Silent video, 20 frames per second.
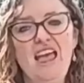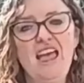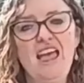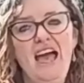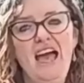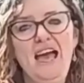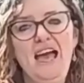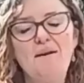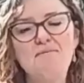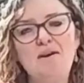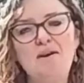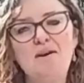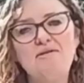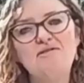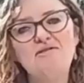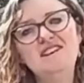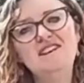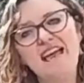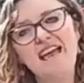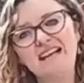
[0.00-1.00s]
The
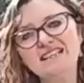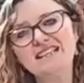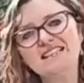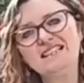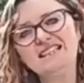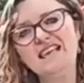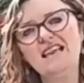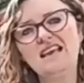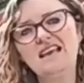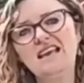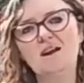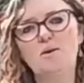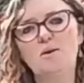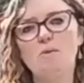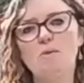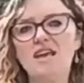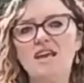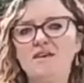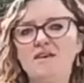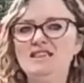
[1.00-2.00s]
next thing we're
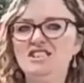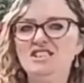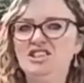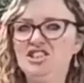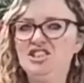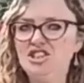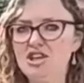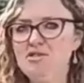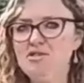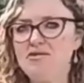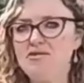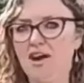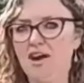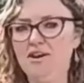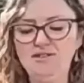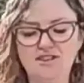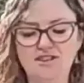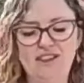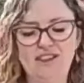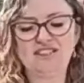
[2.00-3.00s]
going to do, though,
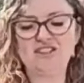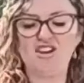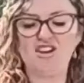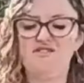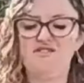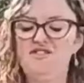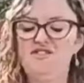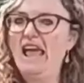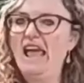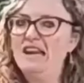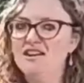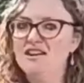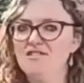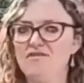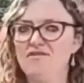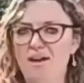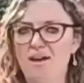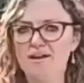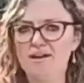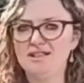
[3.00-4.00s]
so that's kind of the end of
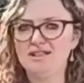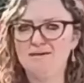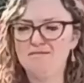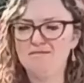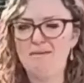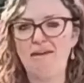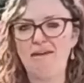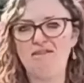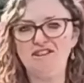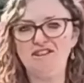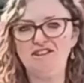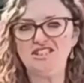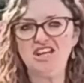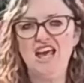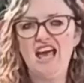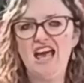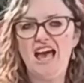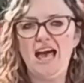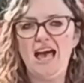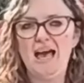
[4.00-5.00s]
that method,
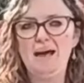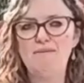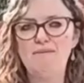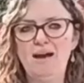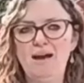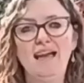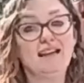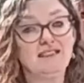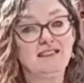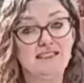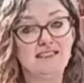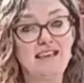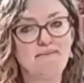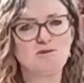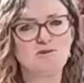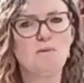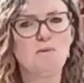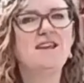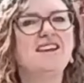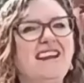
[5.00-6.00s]
except
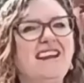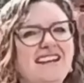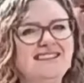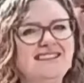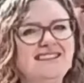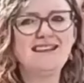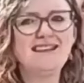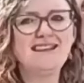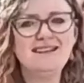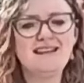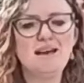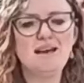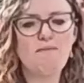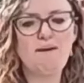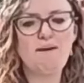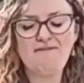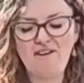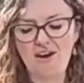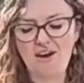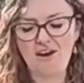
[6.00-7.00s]
we can extend it a bit
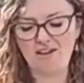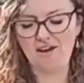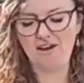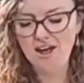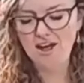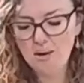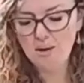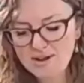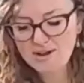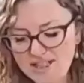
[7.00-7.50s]
further with